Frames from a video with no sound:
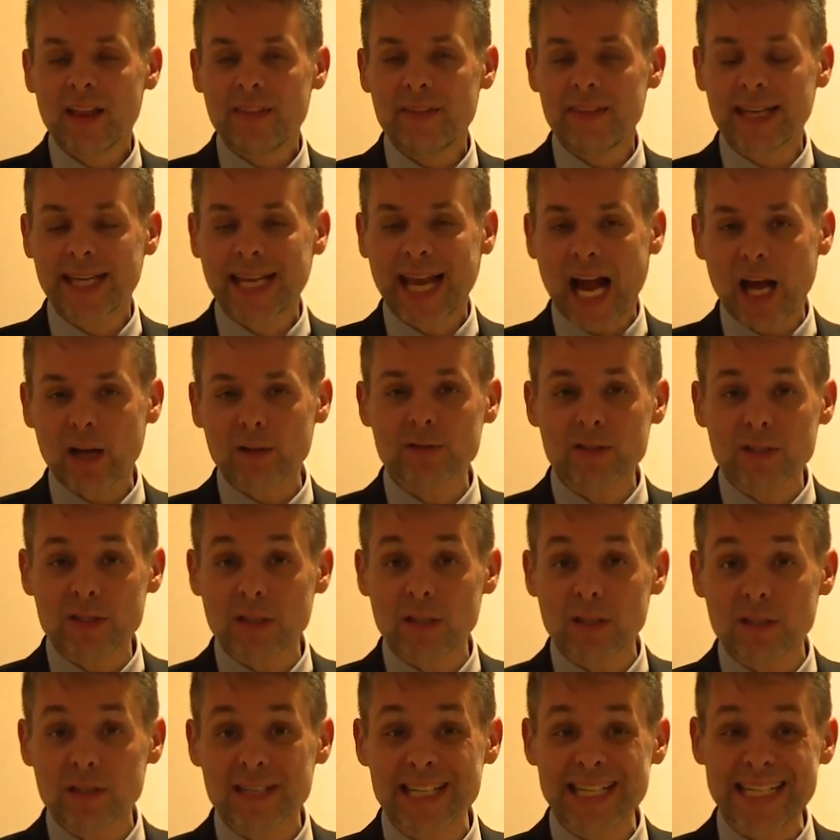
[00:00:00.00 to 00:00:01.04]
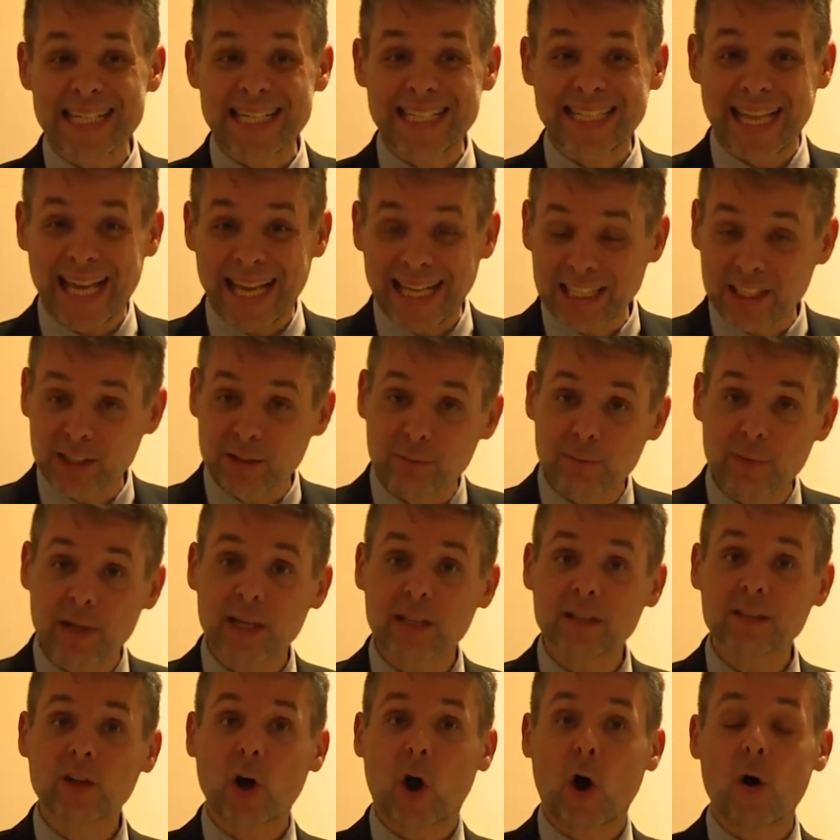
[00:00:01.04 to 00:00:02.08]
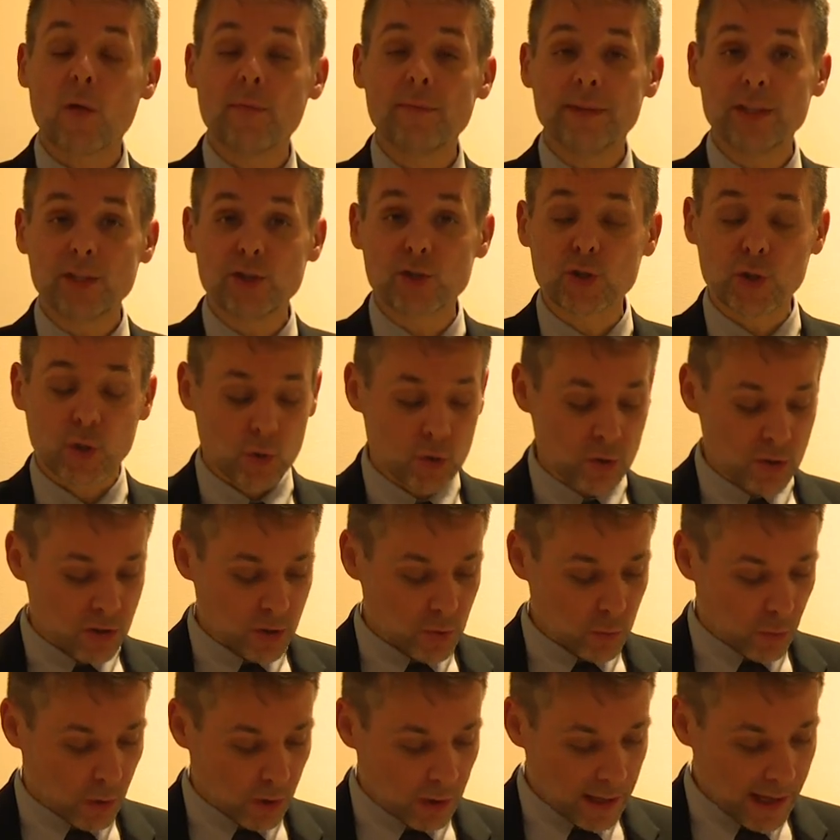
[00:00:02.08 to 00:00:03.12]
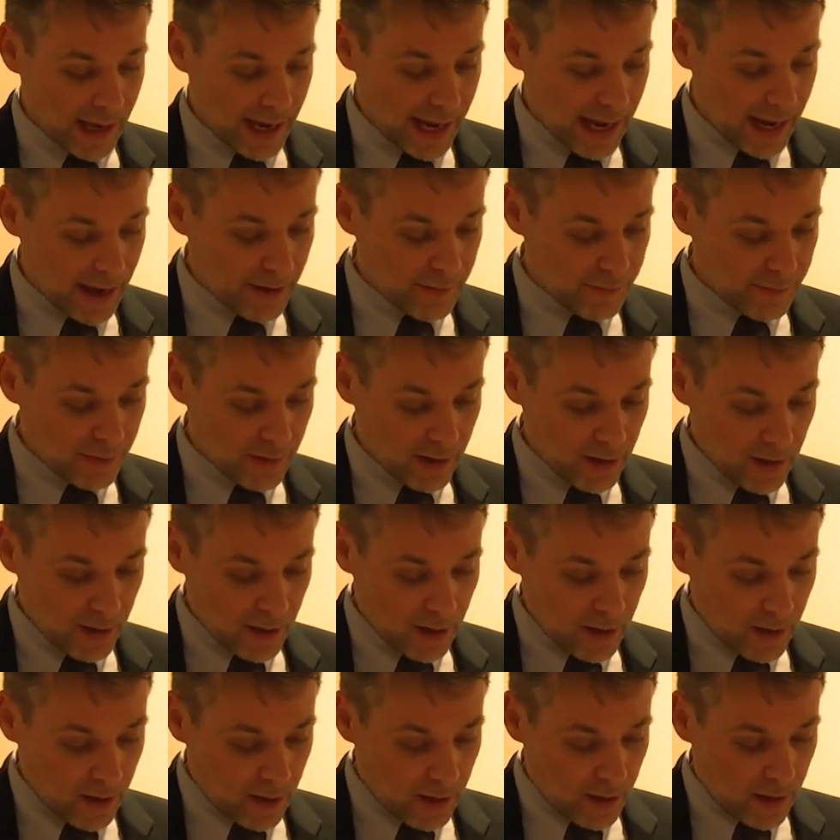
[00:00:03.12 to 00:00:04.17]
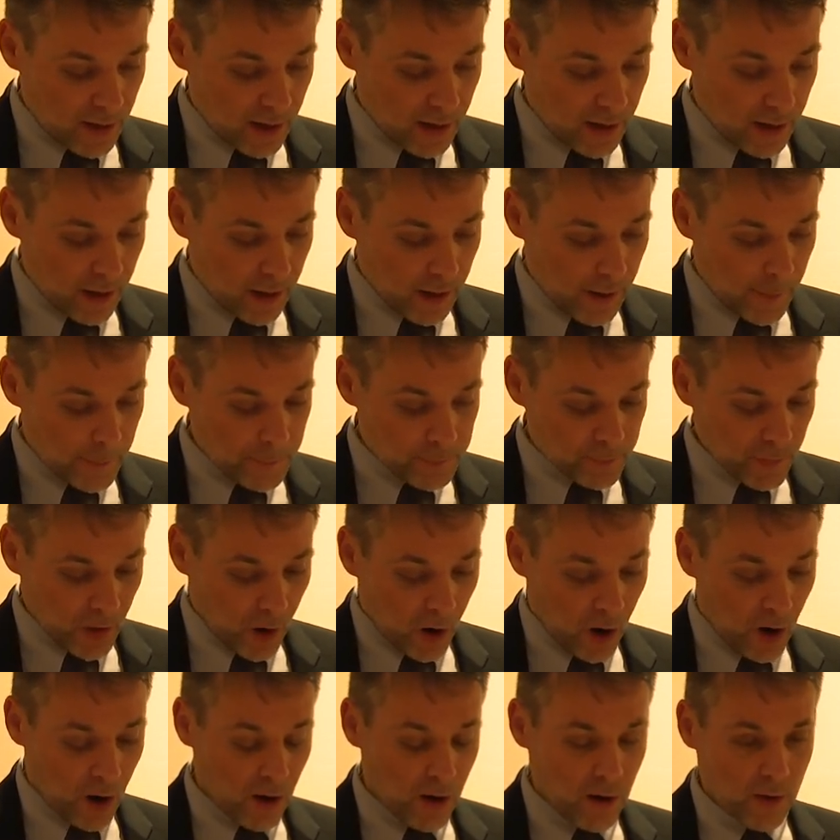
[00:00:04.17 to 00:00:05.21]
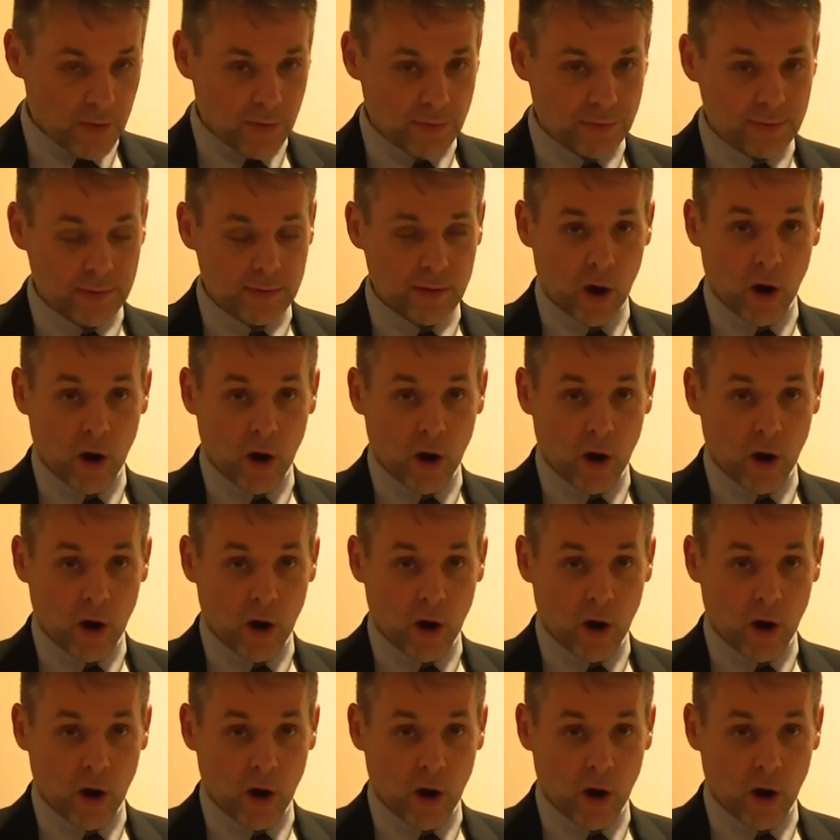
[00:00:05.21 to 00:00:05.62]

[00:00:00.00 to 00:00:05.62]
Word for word: the Council's statement on the Jews will have um, on,